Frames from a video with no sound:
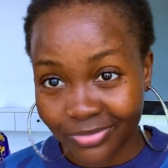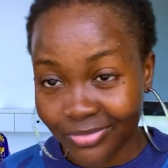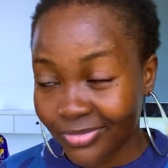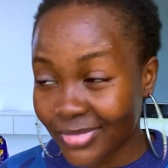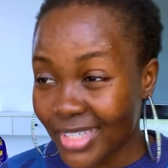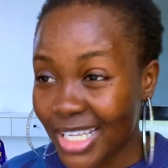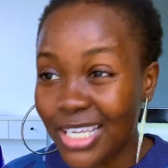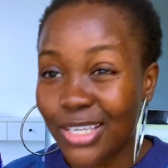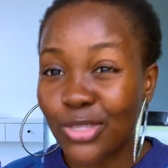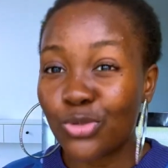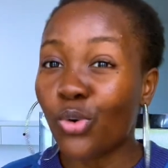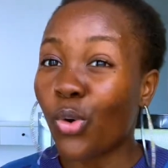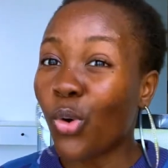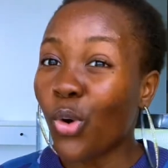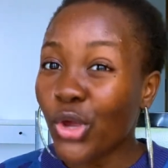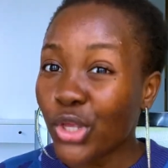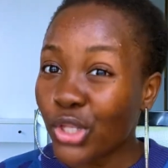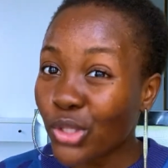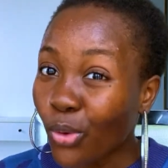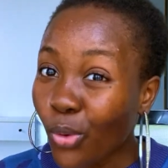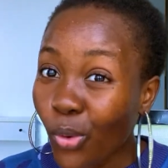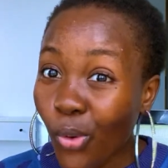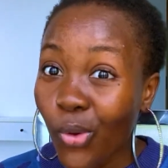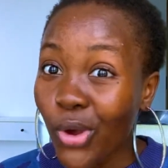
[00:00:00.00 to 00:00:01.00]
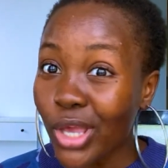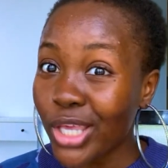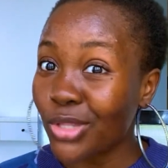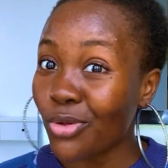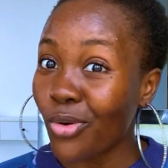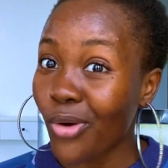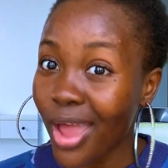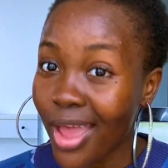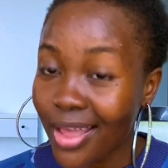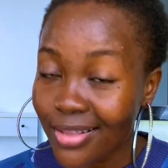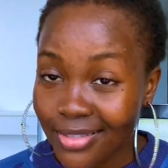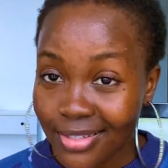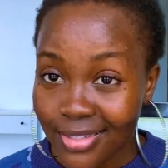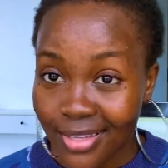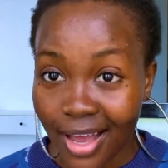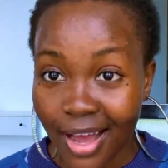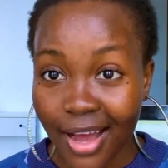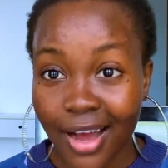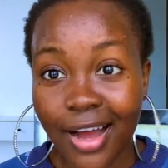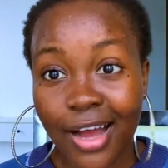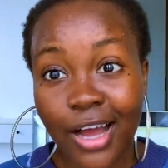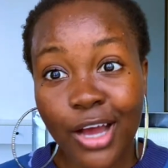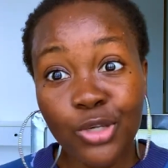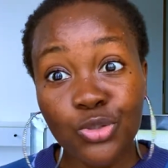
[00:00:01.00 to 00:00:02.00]
Answer.
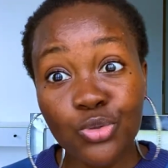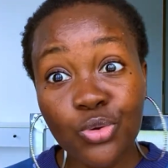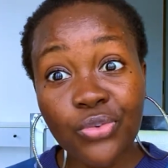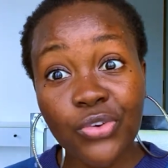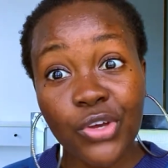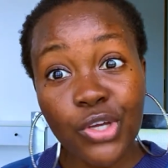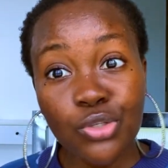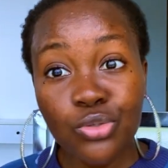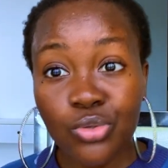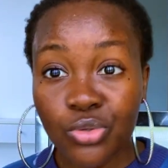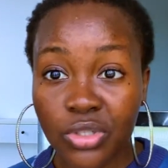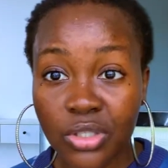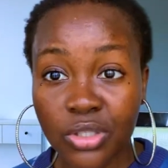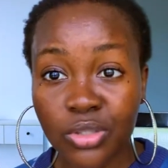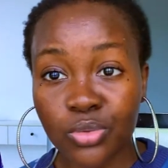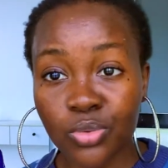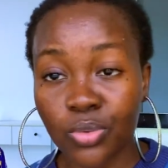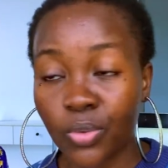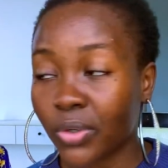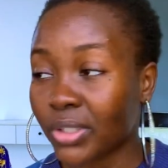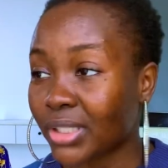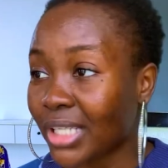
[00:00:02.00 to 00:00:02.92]
you will do this one.